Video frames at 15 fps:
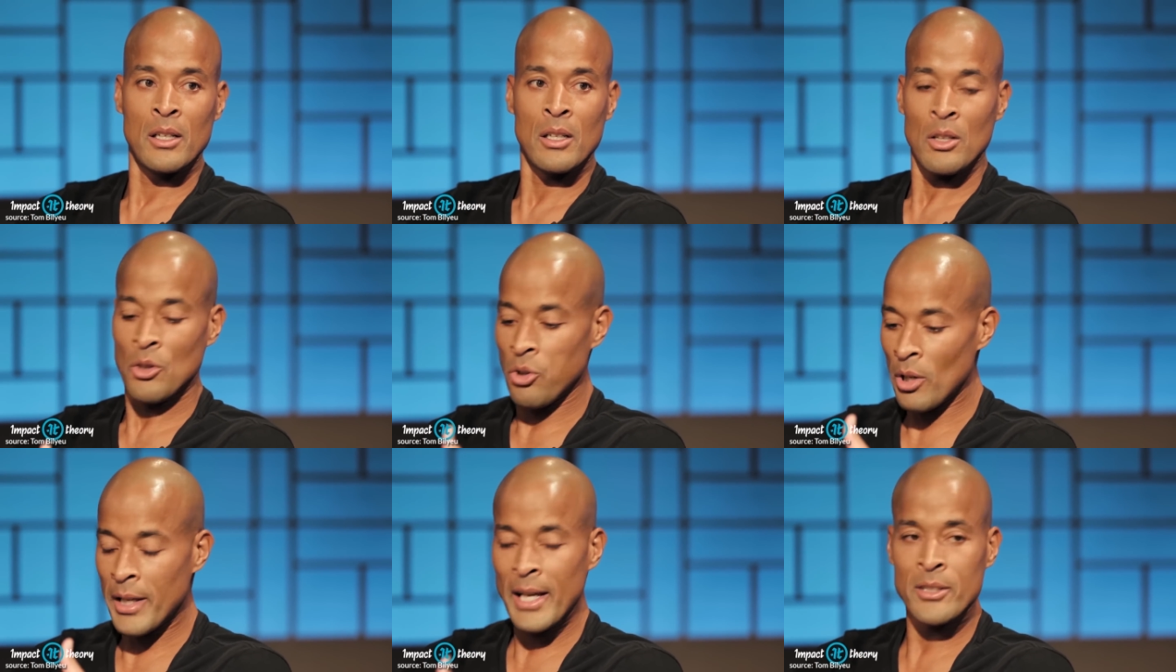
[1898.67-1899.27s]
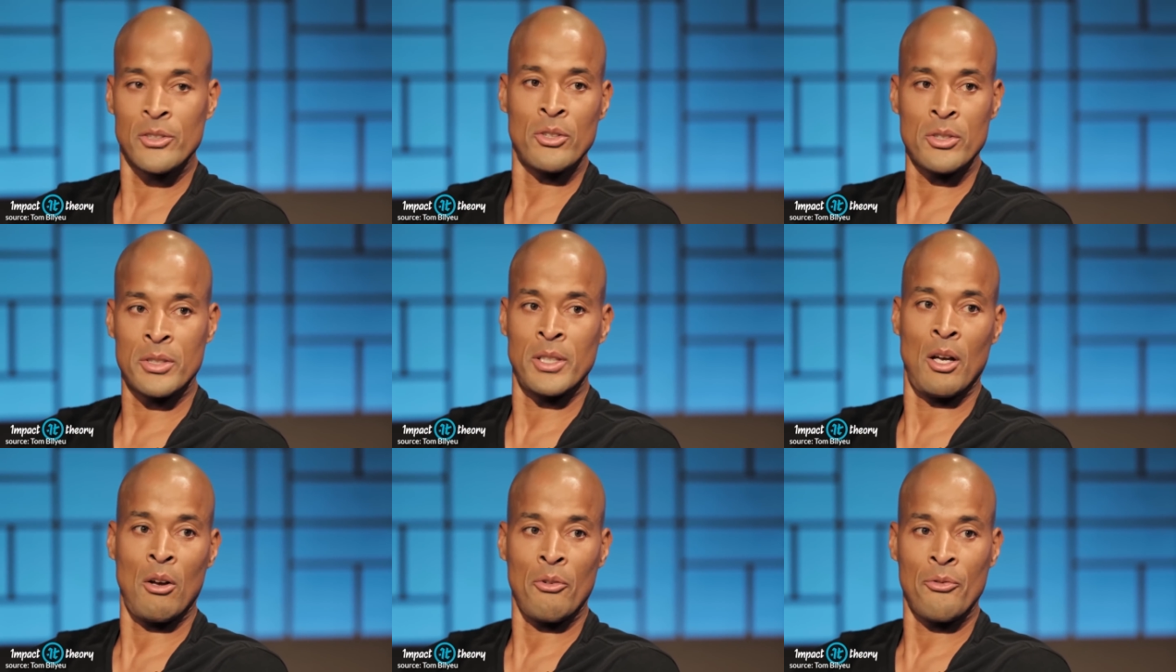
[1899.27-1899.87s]
Look at
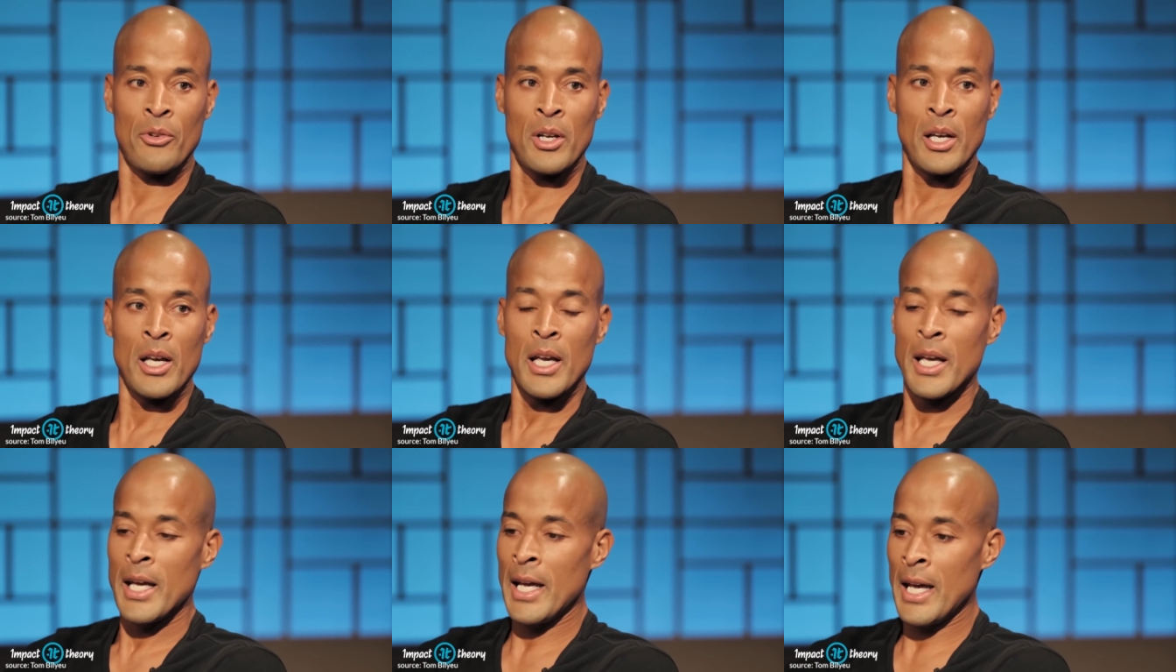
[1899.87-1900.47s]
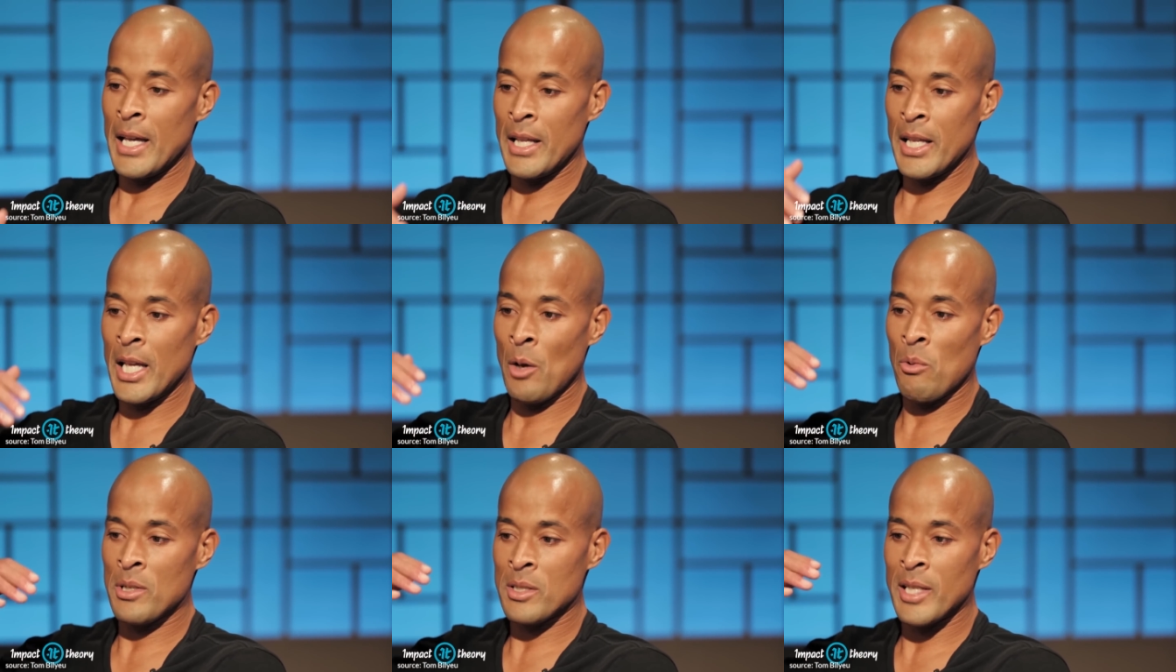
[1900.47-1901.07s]
yourself. And it
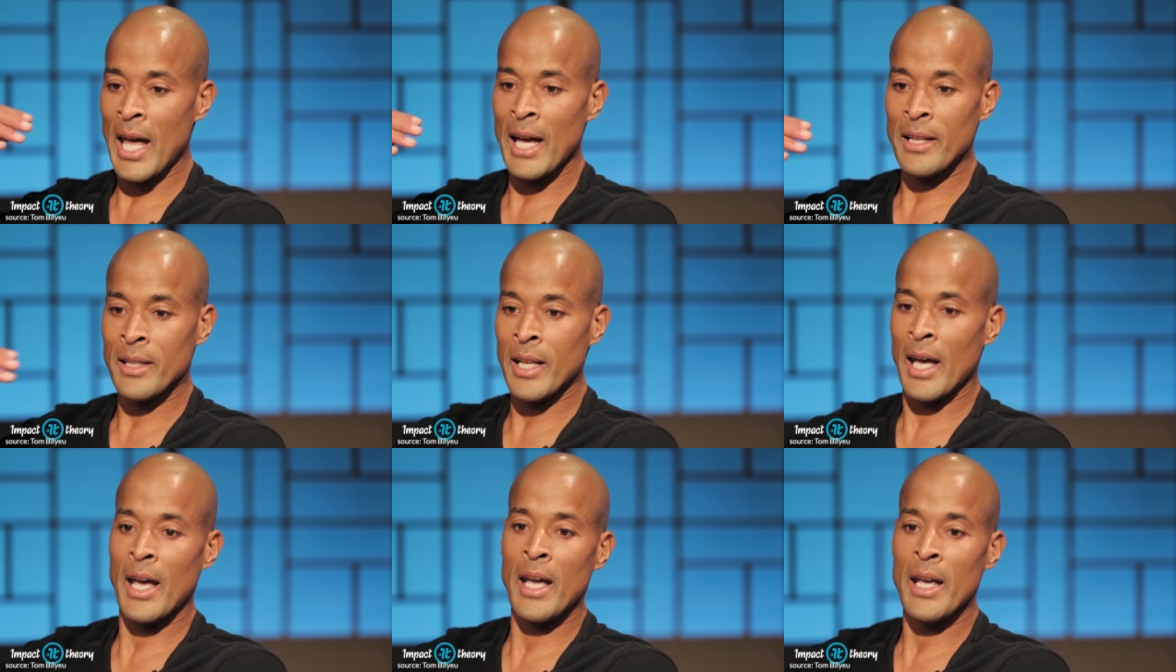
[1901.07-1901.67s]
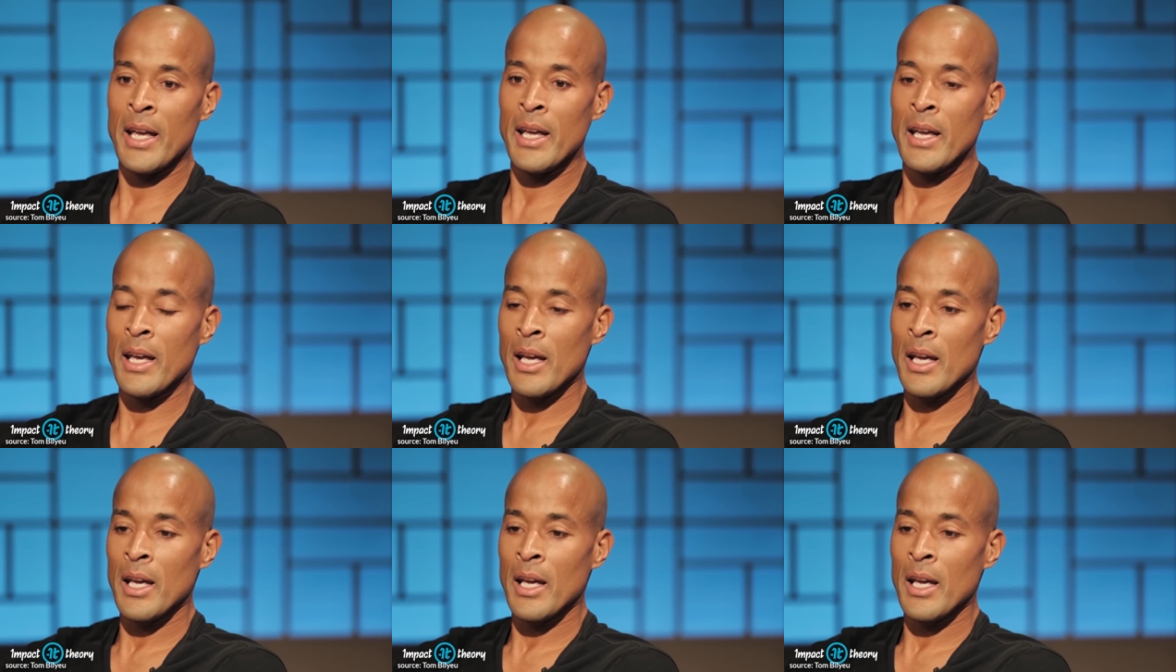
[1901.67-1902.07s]
was that day,